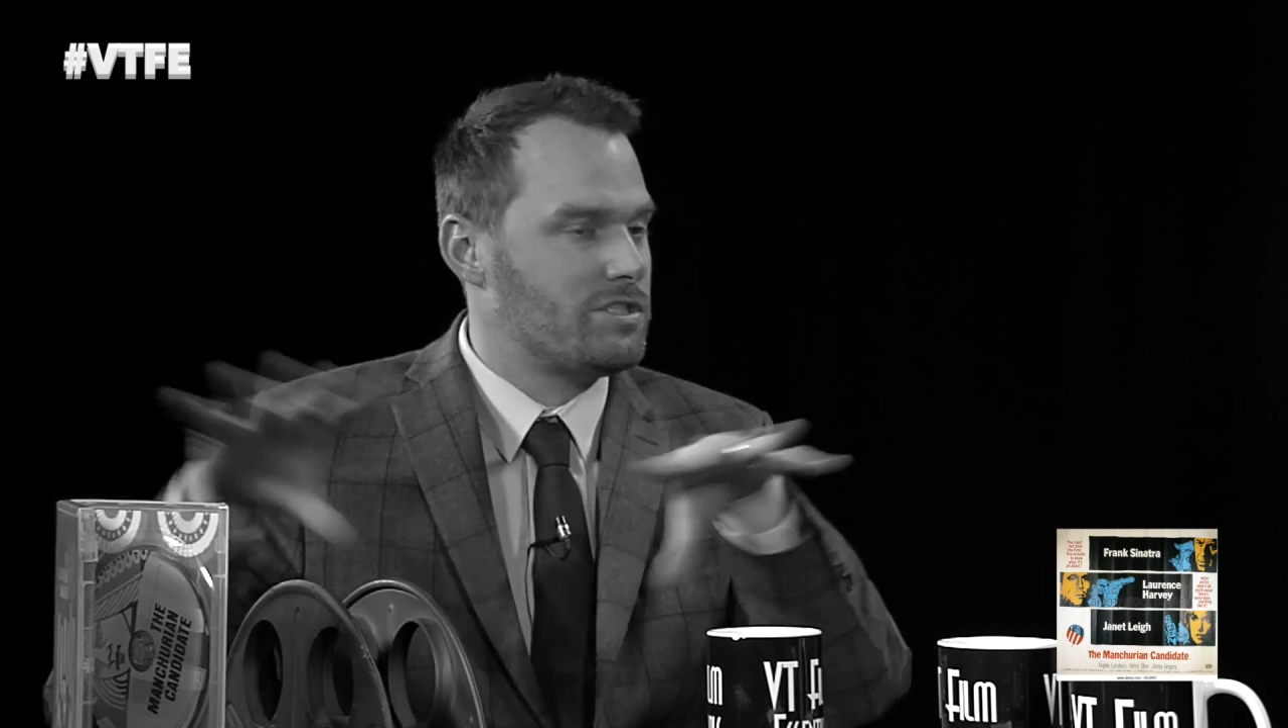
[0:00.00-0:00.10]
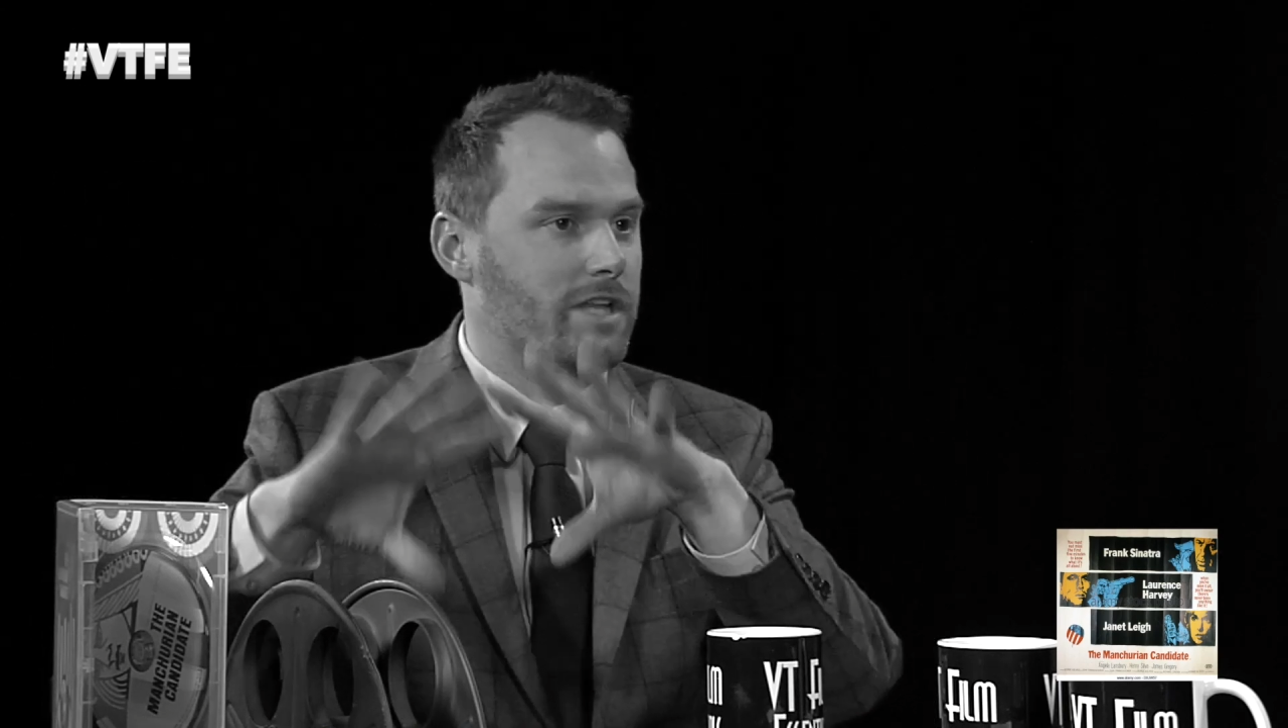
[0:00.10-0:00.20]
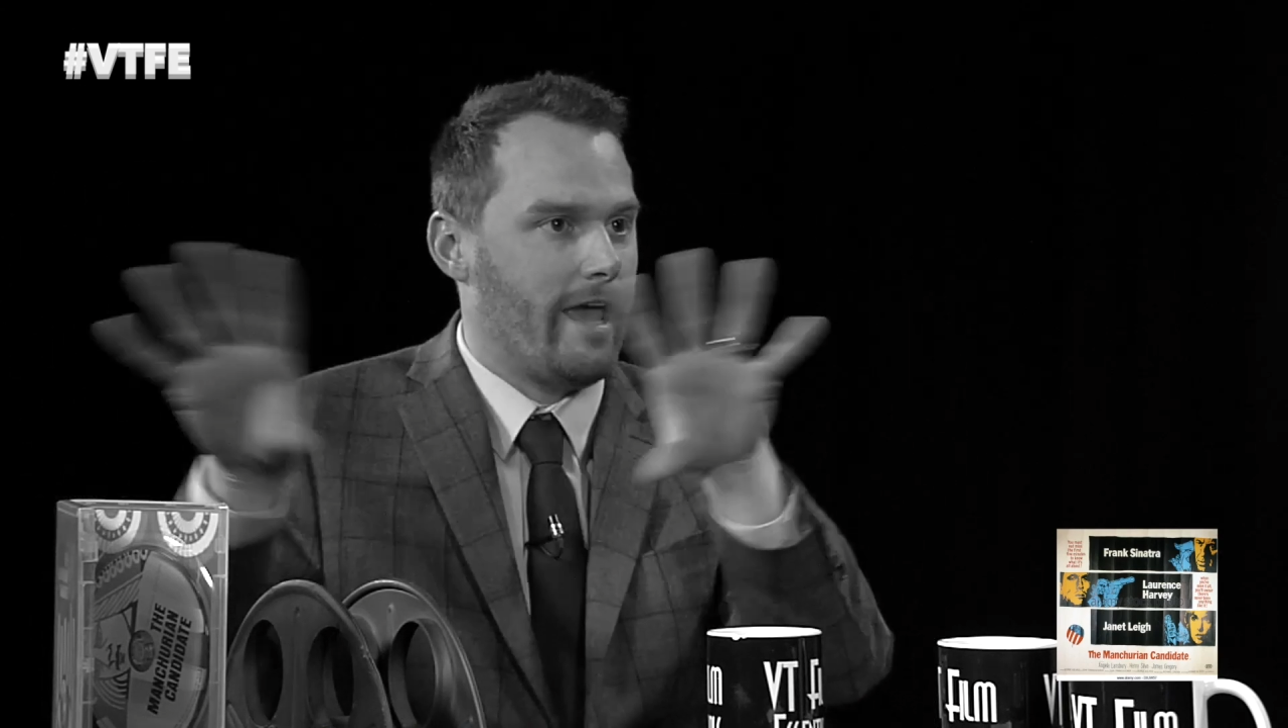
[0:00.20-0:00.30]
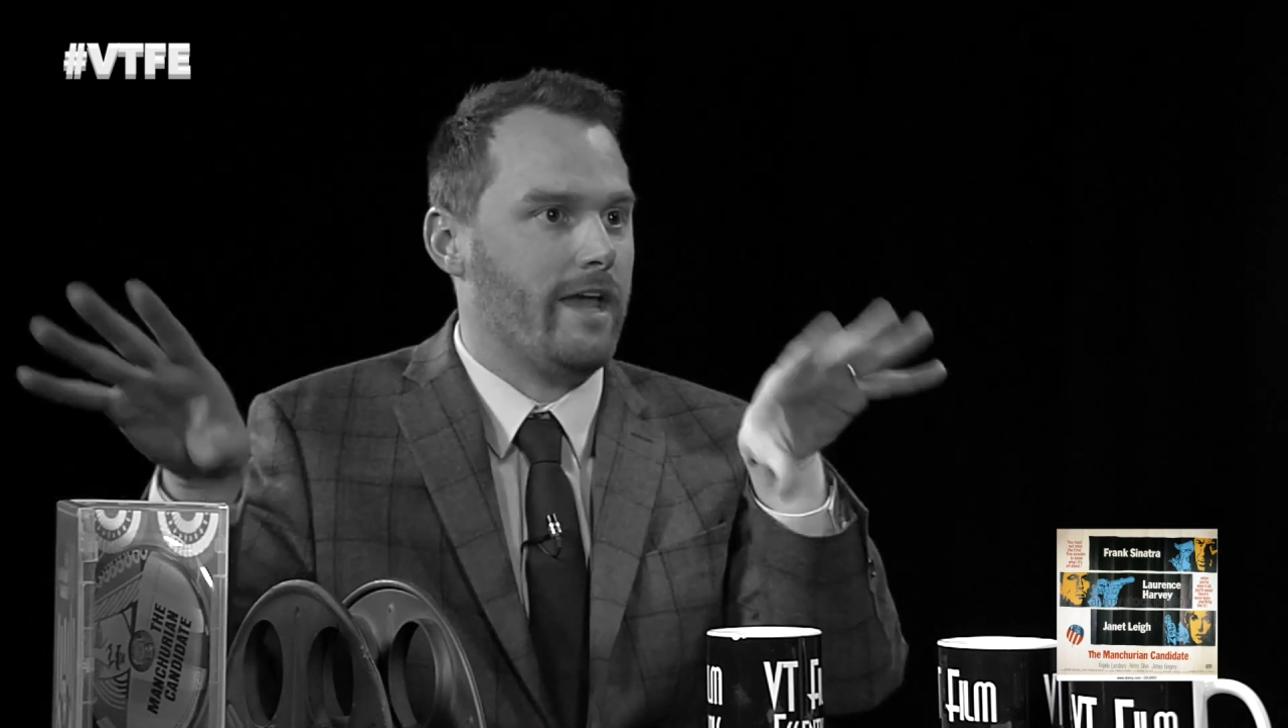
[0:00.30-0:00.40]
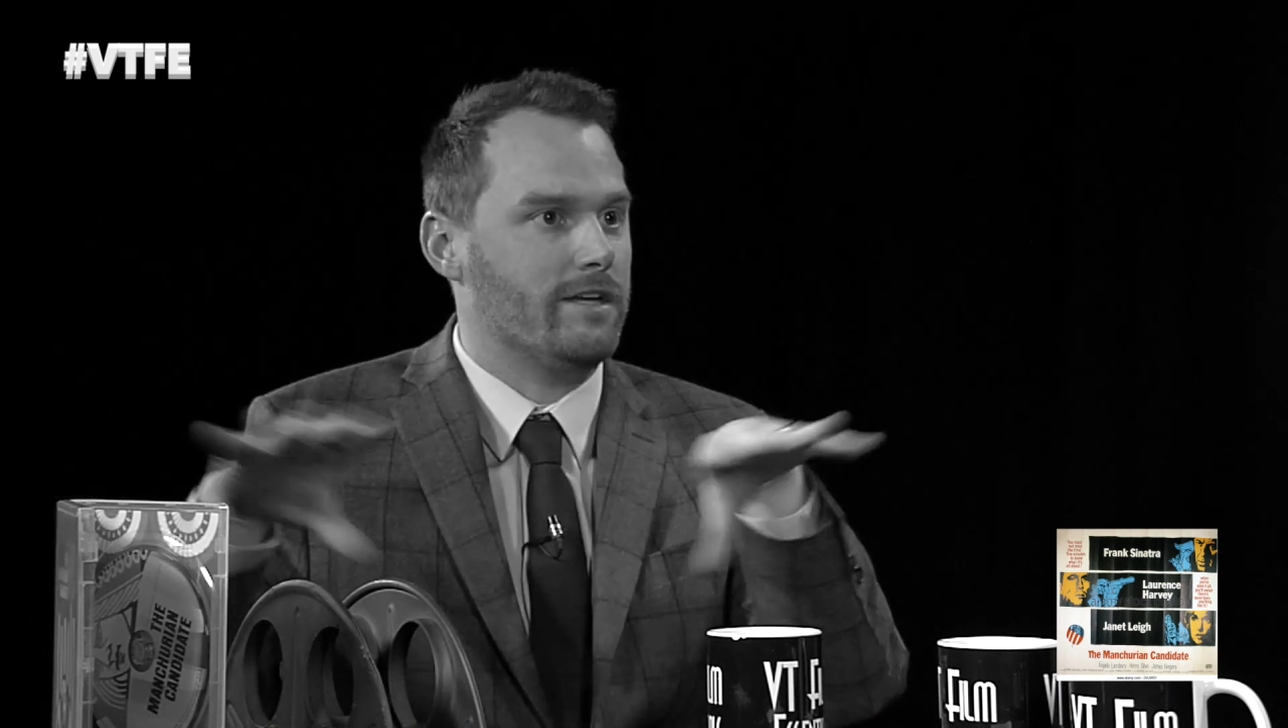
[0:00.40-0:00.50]

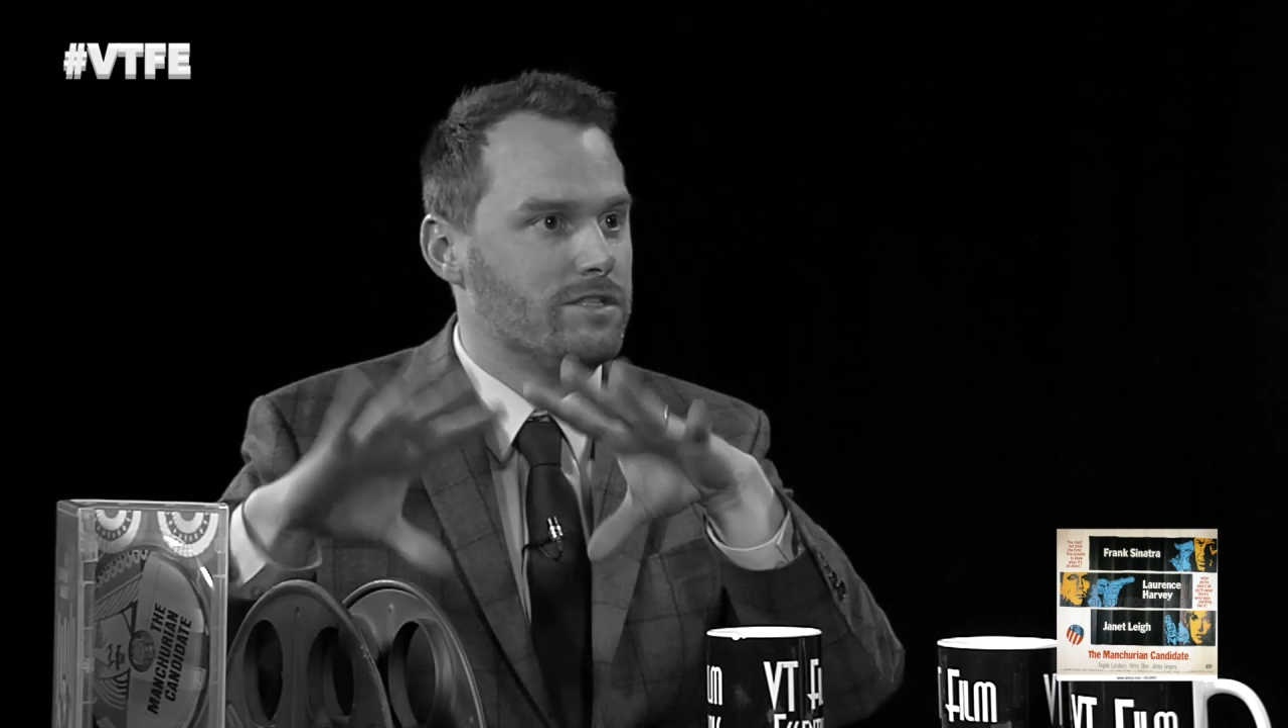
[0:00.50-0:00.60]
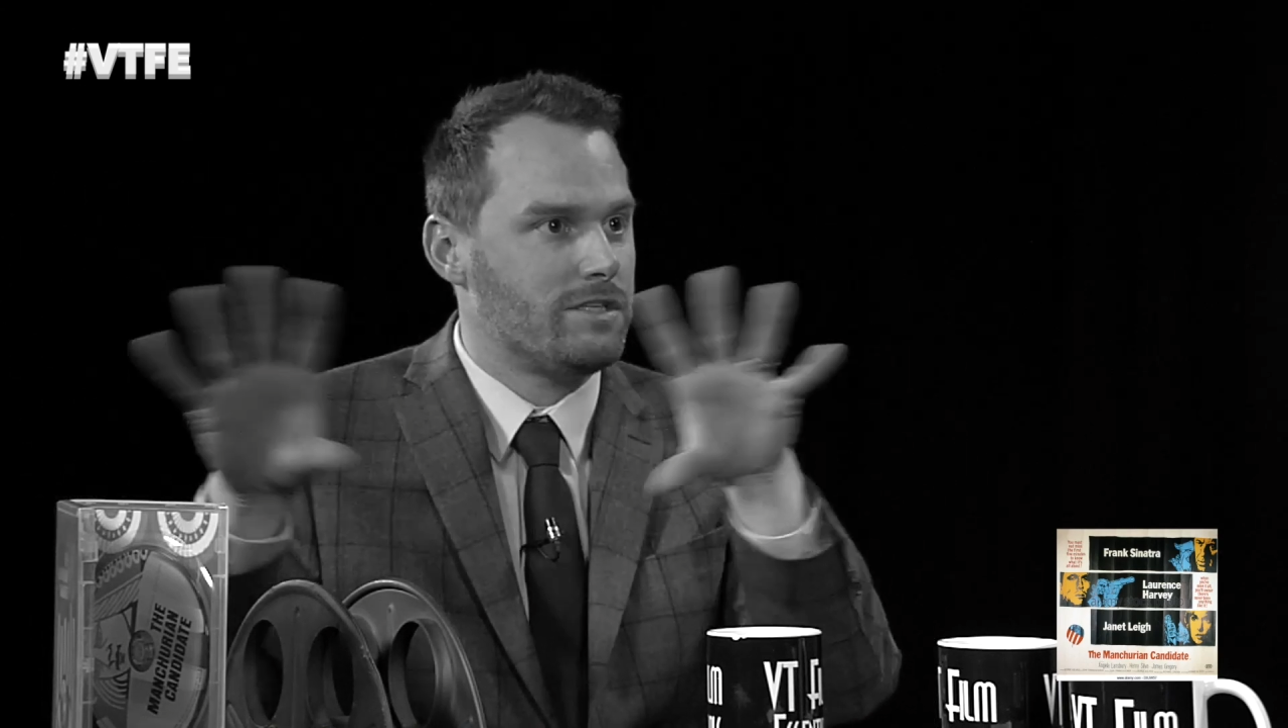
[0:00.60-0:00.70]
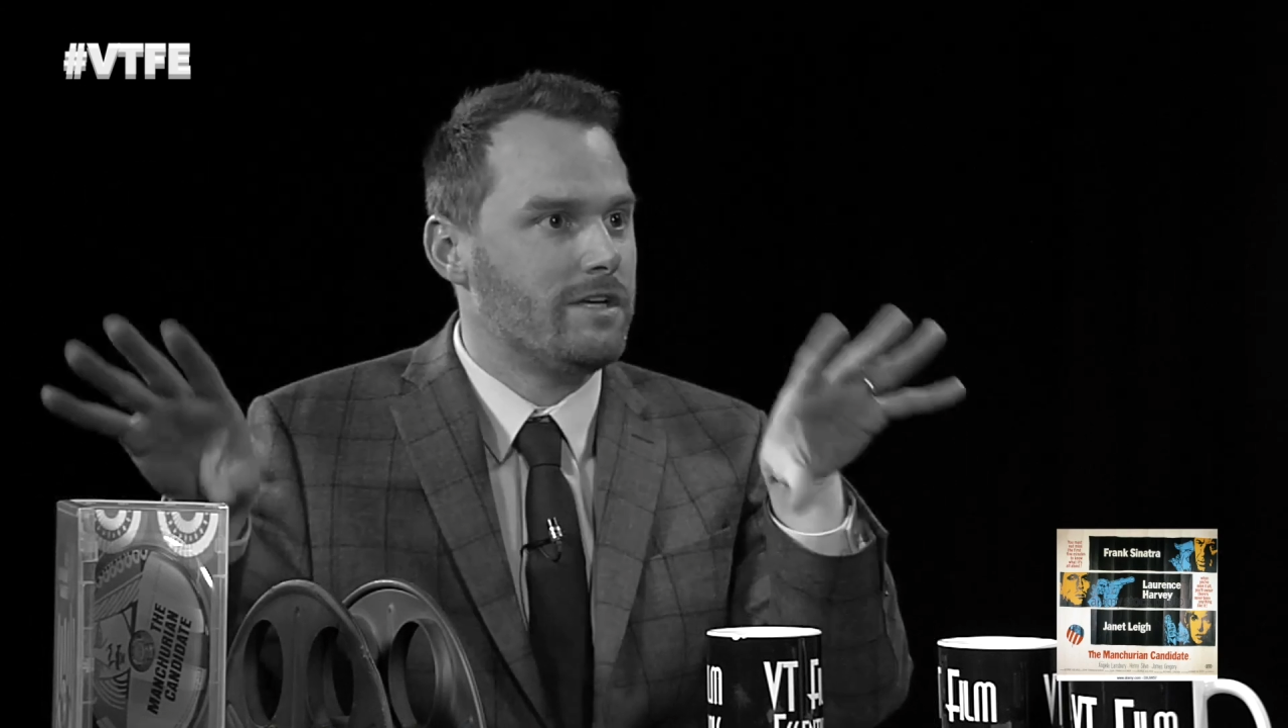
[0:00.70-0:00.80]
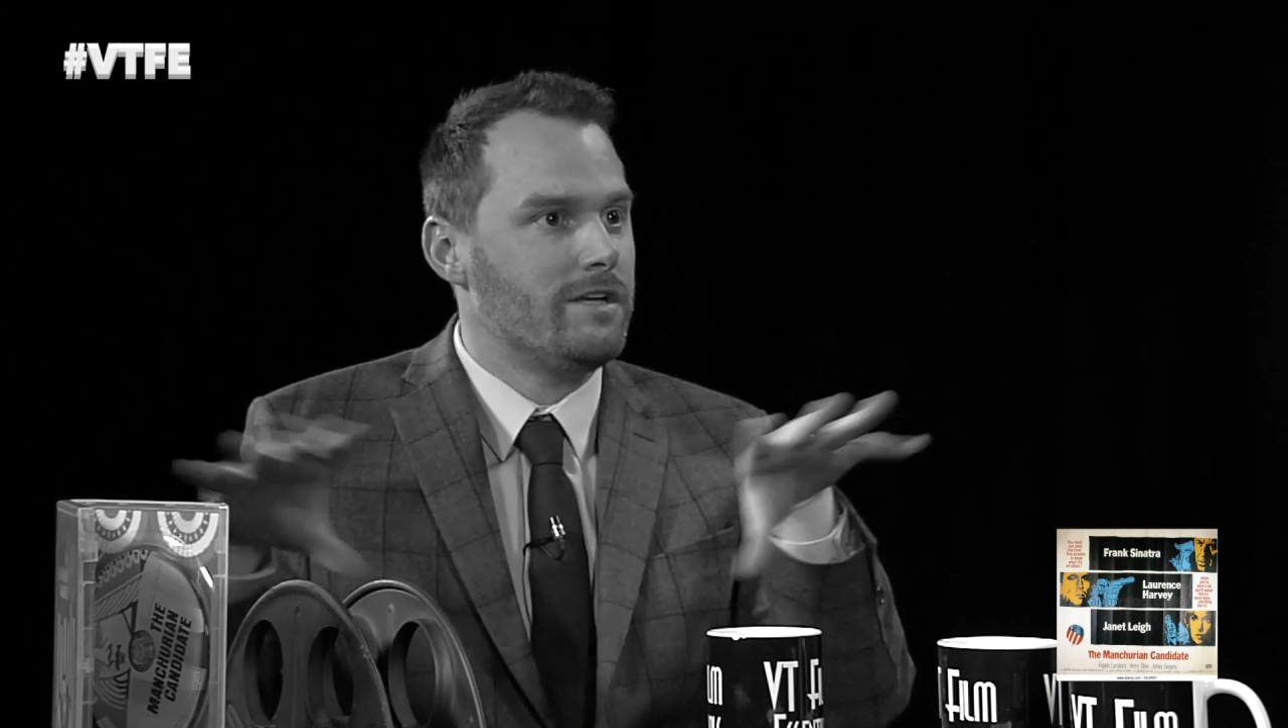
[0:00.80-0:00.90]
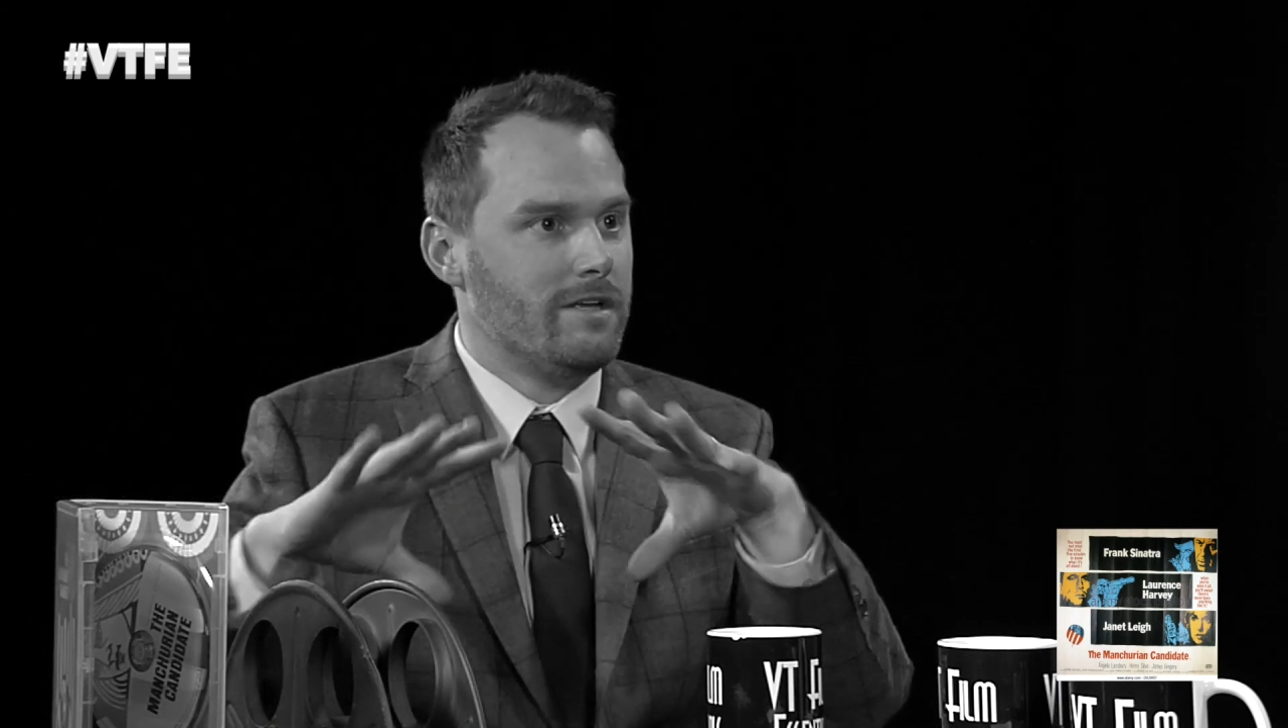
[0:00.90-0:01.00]
staged